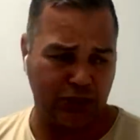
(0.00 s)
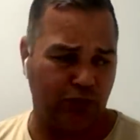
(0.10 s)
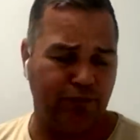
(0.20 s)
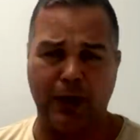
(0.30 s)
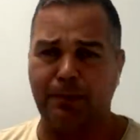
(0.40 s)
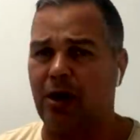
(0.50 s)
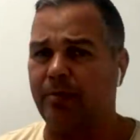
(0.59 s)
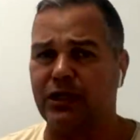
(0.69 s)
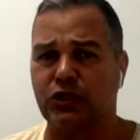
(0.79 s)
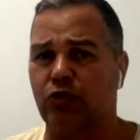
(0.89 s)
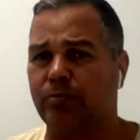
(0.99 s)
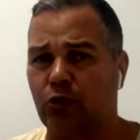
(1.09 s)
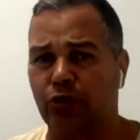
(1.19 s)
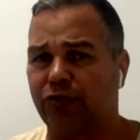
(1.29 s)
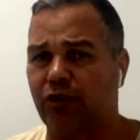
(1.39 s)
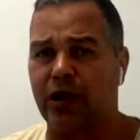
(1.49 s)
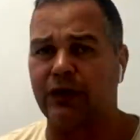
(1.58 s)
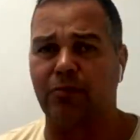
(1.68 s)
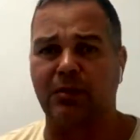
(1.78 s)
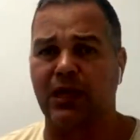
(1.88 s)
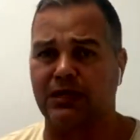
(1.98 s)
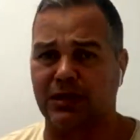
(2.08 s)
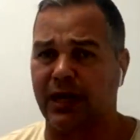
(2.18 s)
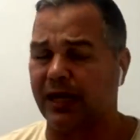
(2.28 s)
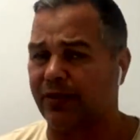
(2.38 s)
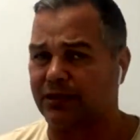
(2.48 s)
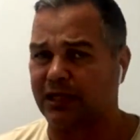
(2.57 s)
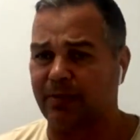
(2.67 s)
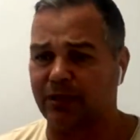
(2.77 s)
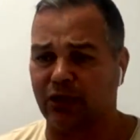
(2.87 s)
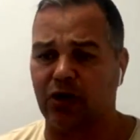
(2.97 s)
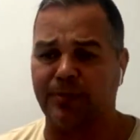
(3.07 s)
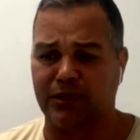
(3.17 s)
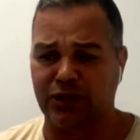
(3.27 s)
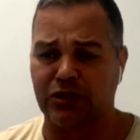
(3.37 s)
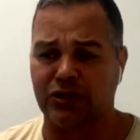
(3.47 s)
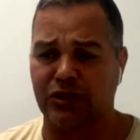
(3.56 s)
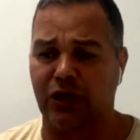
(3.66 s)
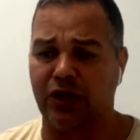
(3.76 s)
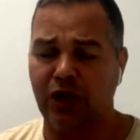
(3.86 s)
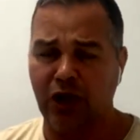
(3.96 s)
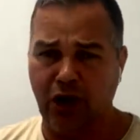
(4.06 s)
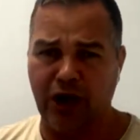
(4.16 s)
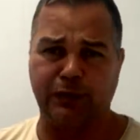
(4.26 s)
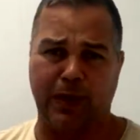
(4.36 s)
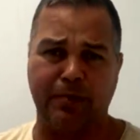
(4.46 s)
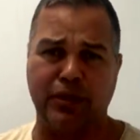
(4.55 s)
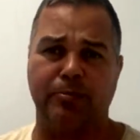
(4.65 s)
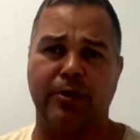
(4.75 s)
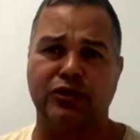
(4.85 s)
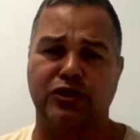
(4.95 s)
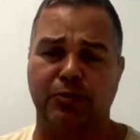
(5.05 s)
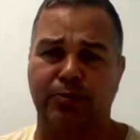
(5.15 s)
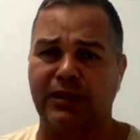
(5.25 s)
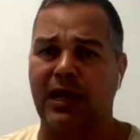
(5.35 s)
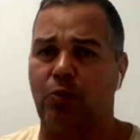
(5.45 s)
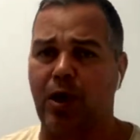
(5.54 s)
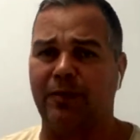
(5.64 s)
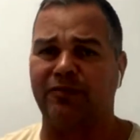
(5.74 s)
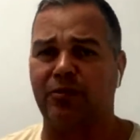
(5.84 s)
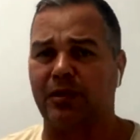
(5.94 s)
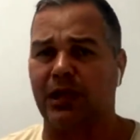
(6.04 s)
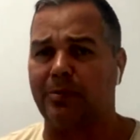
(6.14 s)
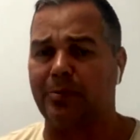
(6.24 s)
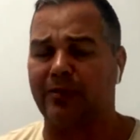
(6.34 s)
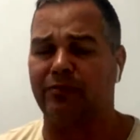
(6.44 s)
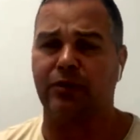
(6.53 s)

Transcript: In actual fact, Parramatta score more tries from kicks than any other team in the competition. So I expect Mitchell Moses to bring that weapon from club